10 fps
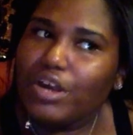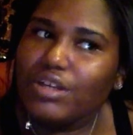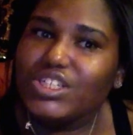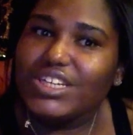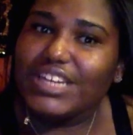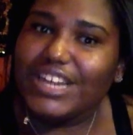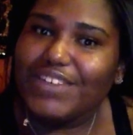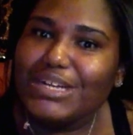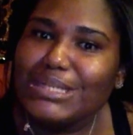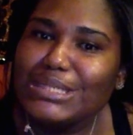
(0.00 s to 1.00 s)
She could hear
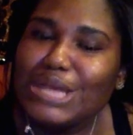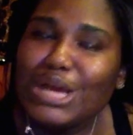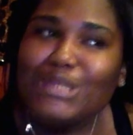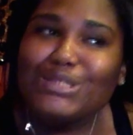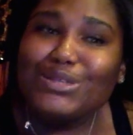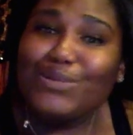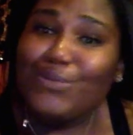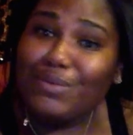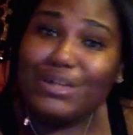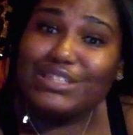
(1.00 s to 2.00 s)
us. So
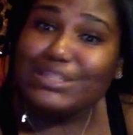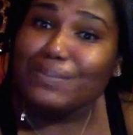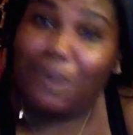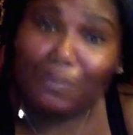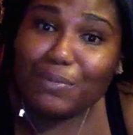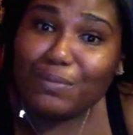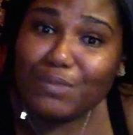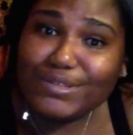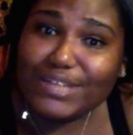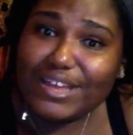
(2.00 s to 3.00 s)
we were just bumping
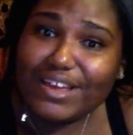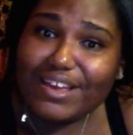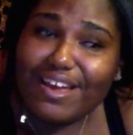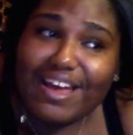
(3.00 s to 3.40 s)
music.